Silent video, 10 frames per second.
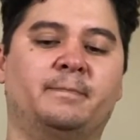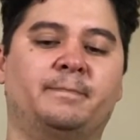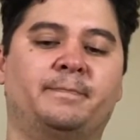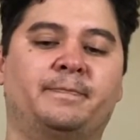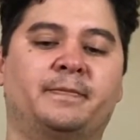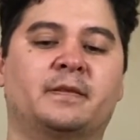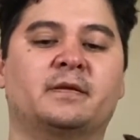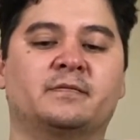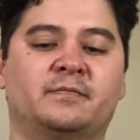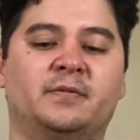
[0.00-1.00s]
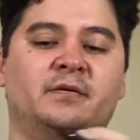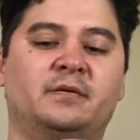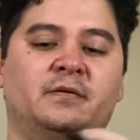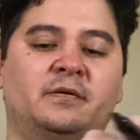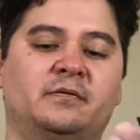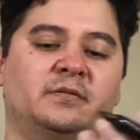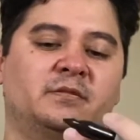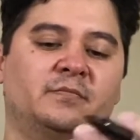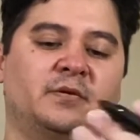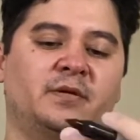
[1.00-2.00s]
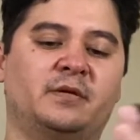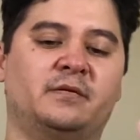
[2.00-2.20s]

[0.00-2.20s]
especially, well, as you see, I'm a lefty,